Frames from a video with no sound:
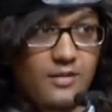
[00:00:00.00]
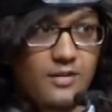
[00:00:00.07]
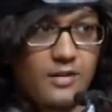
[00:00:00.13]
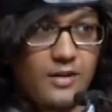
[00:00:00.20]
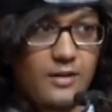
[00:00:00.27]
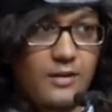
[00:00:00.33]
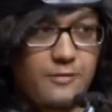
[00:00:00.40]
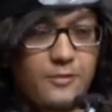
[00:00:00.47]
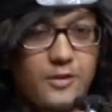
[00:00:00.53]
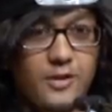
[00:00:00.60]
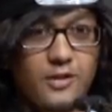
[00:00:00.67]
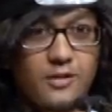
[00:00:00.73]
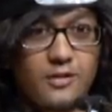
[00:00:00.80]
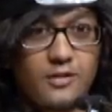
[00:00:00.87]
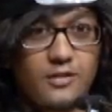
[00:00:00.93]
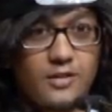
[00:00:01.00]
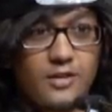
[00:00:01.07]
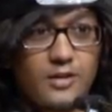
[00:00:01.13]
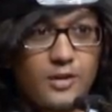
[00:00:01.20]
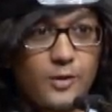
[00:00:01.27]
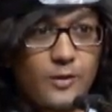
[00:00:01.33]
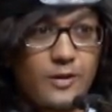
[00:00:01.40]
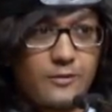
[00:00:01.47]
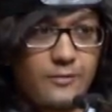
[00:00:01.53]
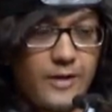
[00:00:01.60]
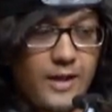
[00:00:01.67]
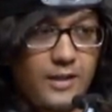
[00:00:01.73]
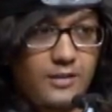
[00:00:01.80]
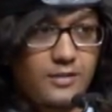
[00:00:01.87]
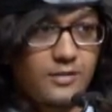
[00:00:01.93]
I refer here to our
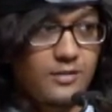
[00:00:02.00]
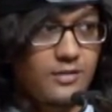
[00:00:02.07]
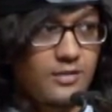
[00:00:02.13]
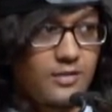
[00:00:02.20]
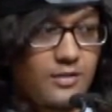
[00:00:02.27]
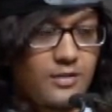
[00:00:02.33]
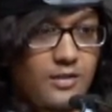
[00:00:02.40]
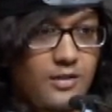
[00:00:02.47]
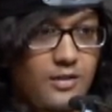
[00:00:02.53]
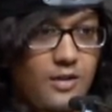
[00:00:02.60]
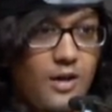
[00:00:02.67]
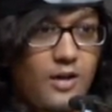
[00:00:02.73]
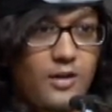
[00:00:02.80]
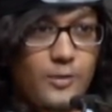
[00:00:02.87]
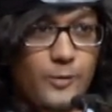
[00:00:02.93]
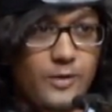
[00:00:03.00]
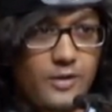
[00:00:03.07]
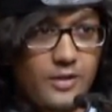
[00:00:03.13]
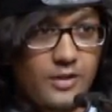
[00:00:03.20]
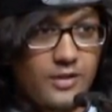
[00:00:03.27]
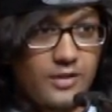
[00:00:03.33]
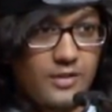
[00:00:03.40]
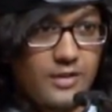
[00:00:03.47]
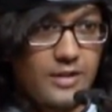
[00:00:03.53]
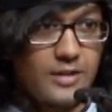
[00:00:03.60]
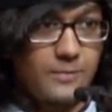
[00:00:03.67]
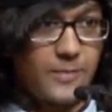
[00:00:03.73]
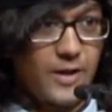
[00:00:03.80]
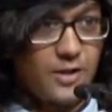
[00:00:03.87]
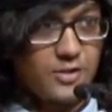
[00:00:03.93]
faith in hard work
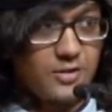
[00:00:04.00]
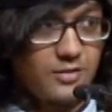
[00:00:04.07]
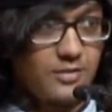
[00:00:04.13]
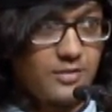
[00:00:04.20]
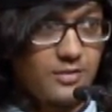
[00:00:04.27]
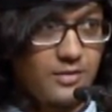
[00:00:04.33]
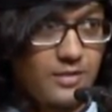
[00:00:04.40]
and passion.